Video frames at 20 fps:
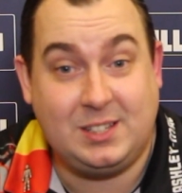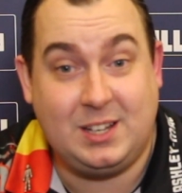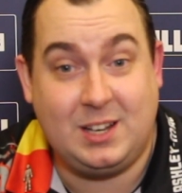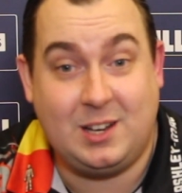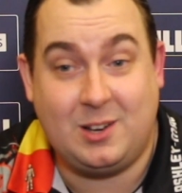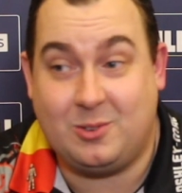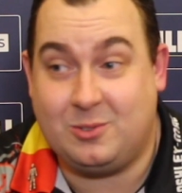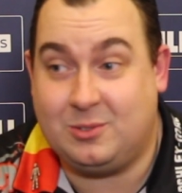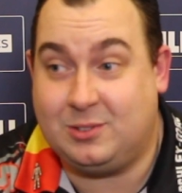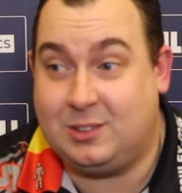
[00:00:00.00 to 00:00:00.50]
And
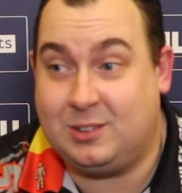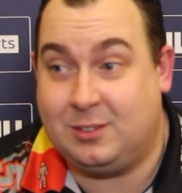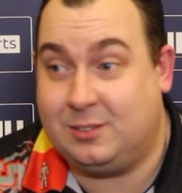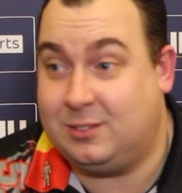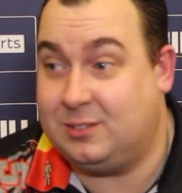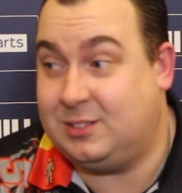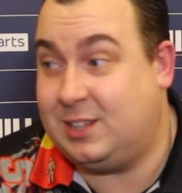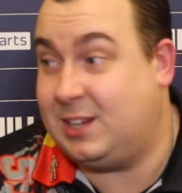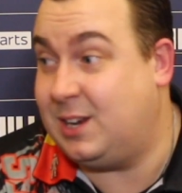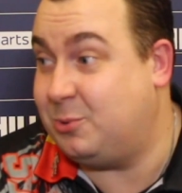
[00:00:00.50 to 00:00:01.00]

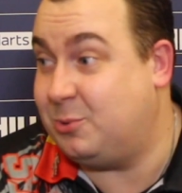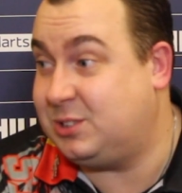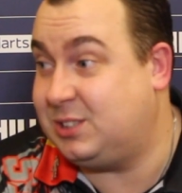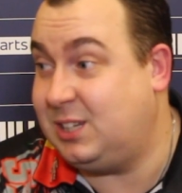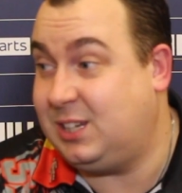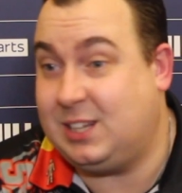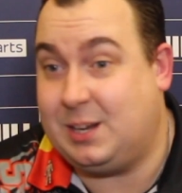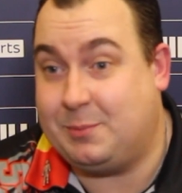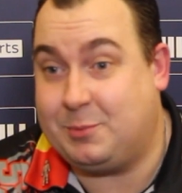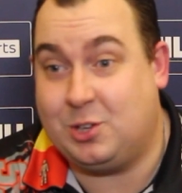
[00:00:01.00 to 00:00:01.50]
then I was
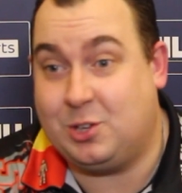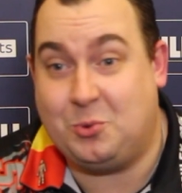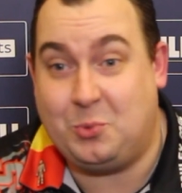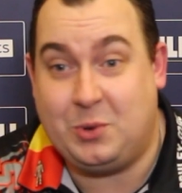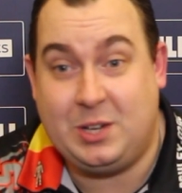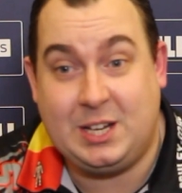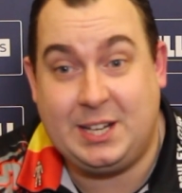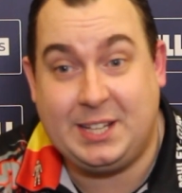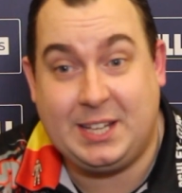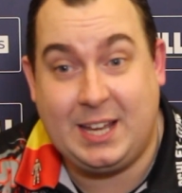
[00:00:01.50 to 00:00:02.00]
thinking I'm going to
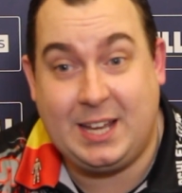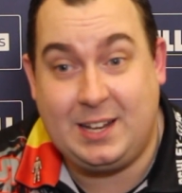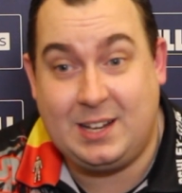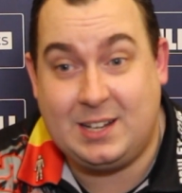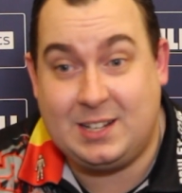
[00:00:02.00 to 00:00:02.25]
win it again.